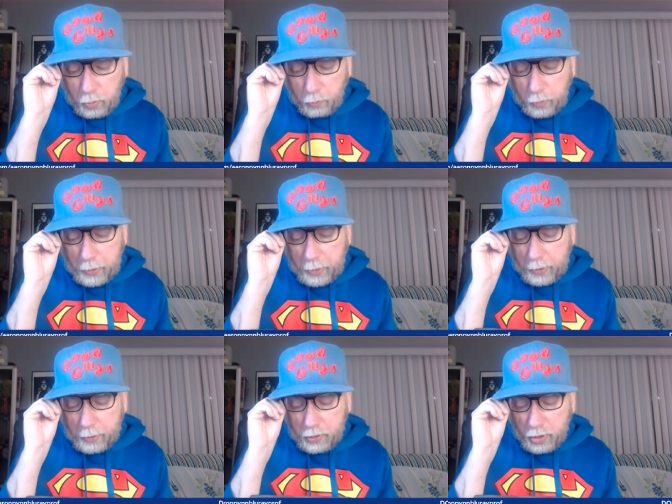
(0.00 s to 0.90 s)
We
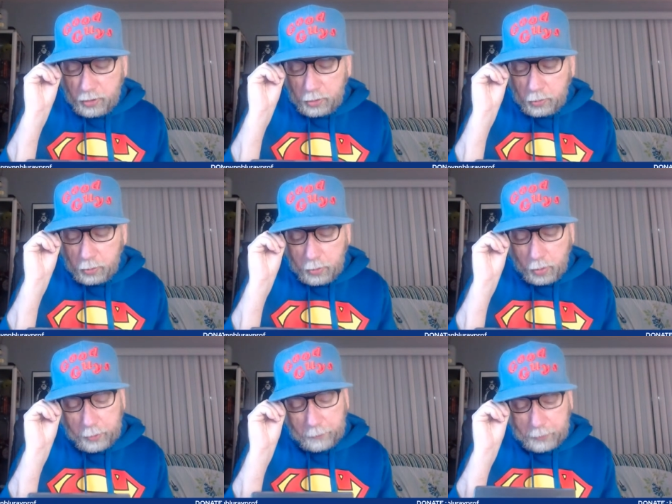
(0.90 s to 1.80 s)
got a Judging Luke.
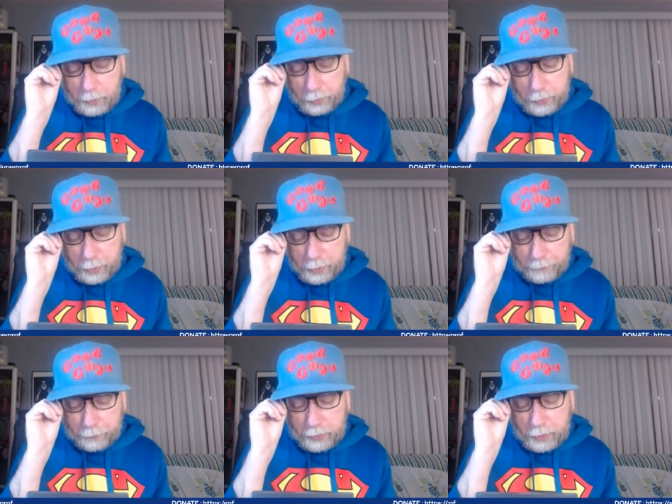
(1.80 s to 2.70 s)
Okay, I already said
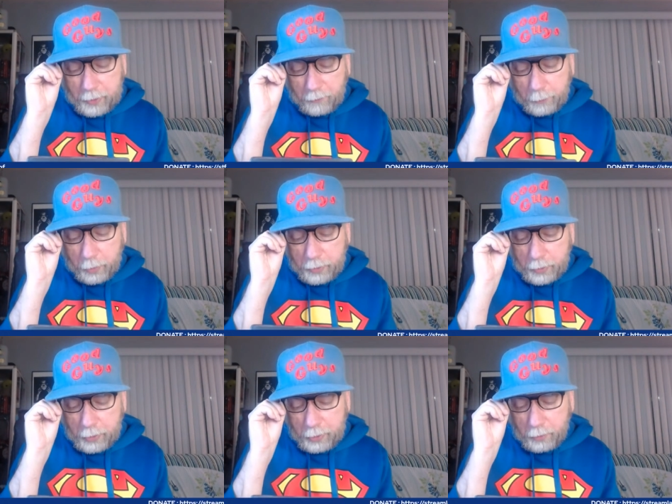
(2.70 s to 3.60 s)
that. The Devil of
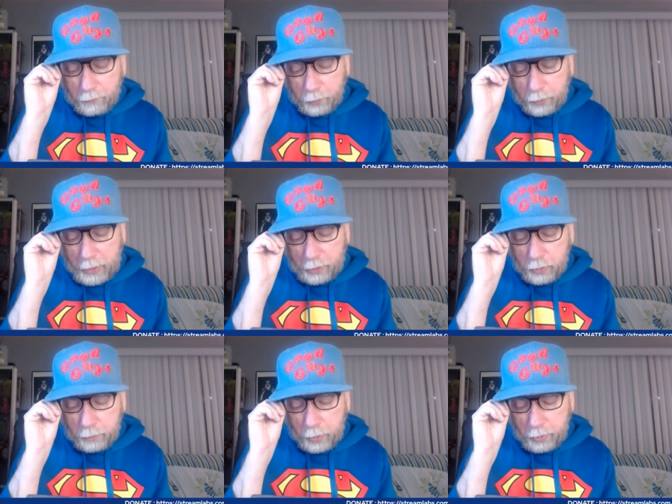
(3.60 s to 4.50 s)
Martine, interview with
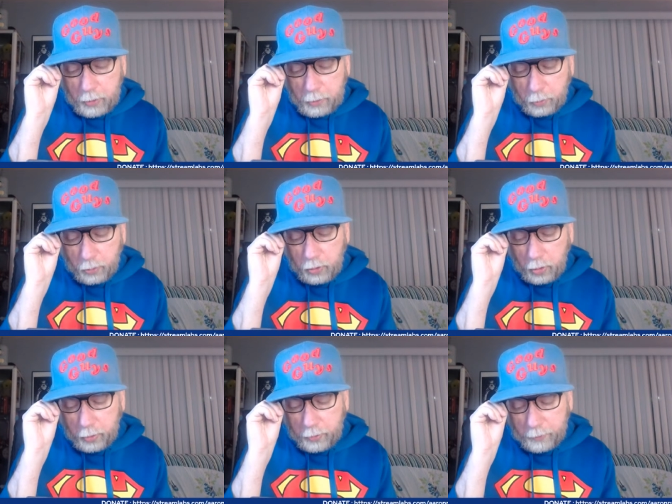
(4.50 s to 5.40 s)
actress Martine
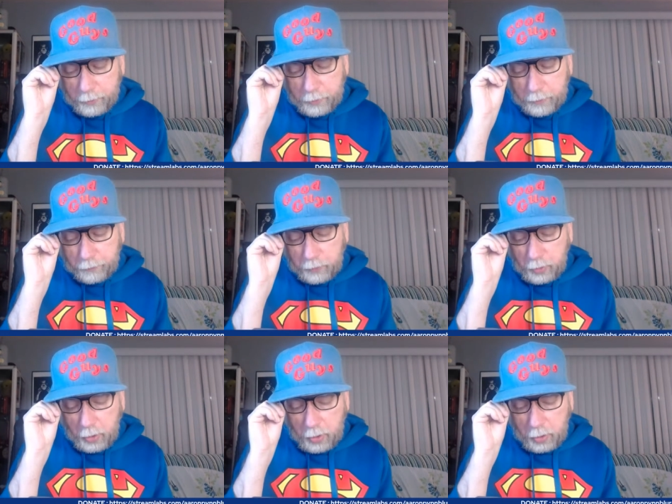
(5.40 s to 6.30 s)
Brochard.
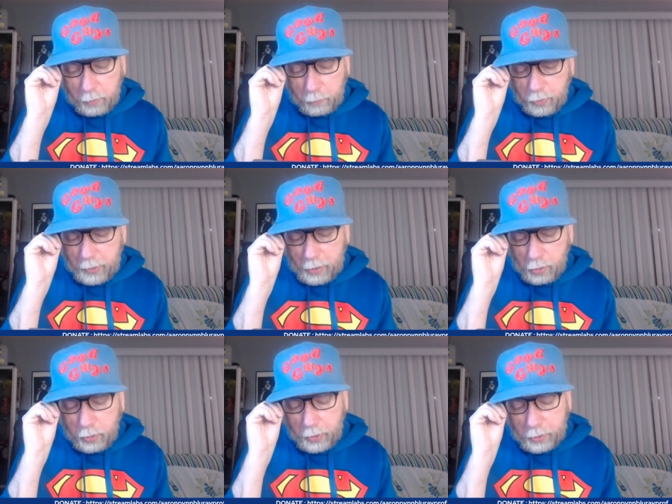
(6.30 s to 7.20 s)

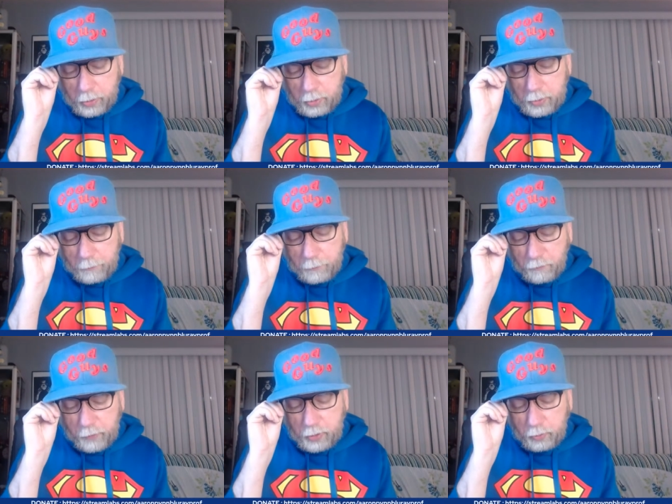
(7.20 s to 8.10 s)
Palalo Connection, a
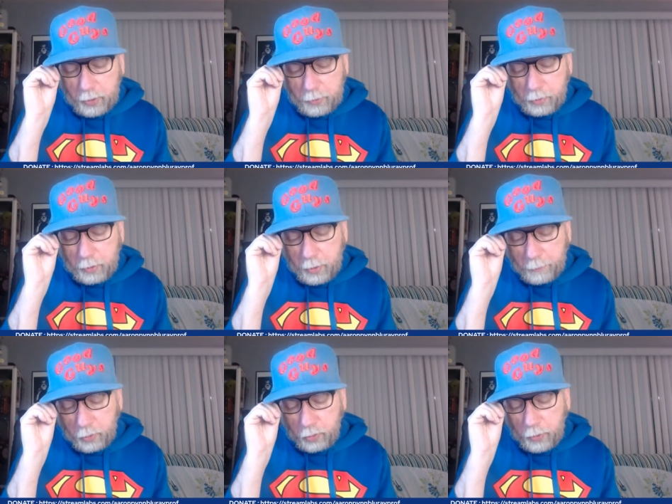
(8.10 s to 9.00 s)
featurette
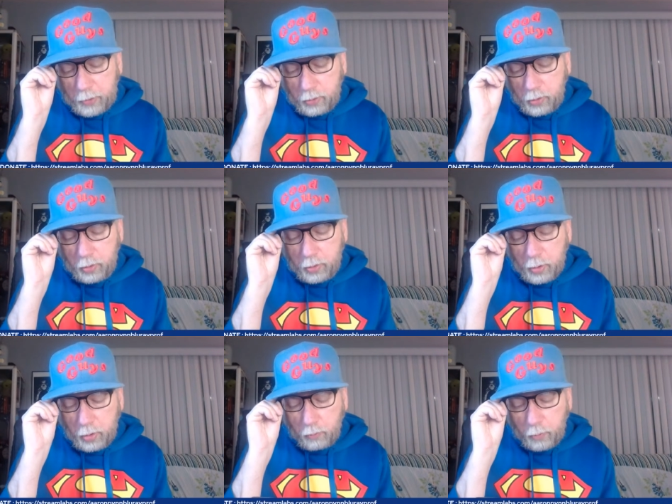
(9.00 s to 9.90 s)
about director and
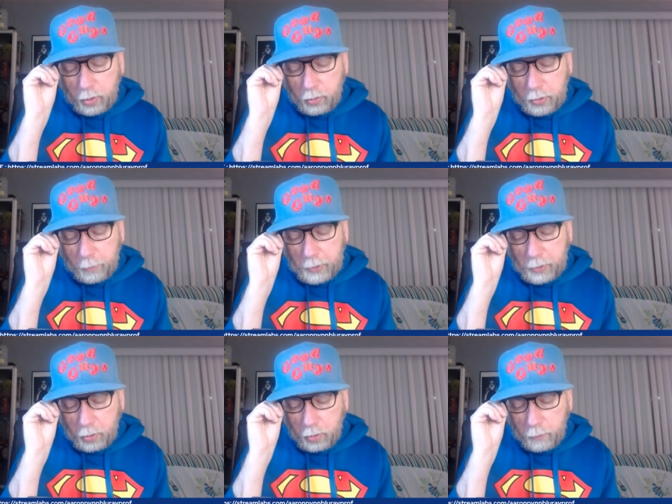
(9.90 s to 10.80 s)
writer
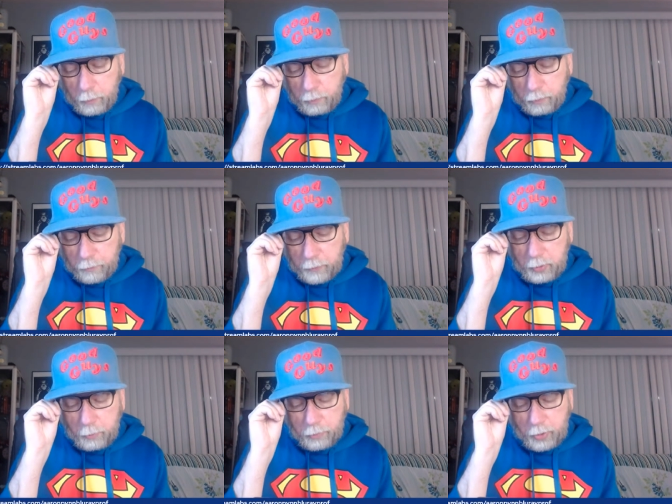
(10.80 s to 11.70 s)
Domenico
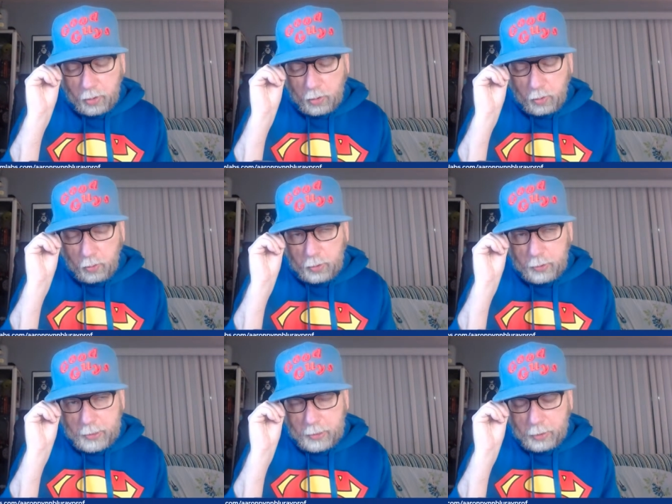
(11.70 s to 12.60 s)

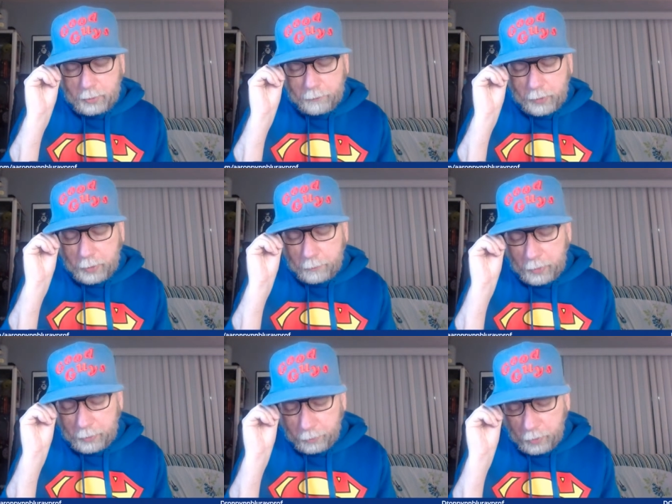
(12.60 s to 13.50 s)
Paolella. I
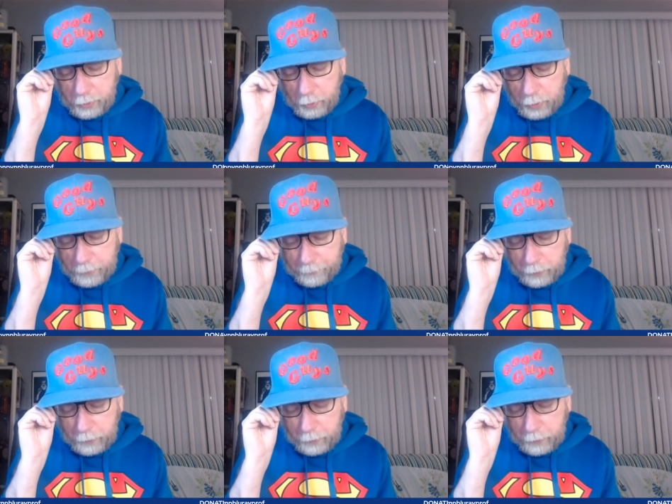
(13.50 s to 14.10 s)
probably pronounced that wrong.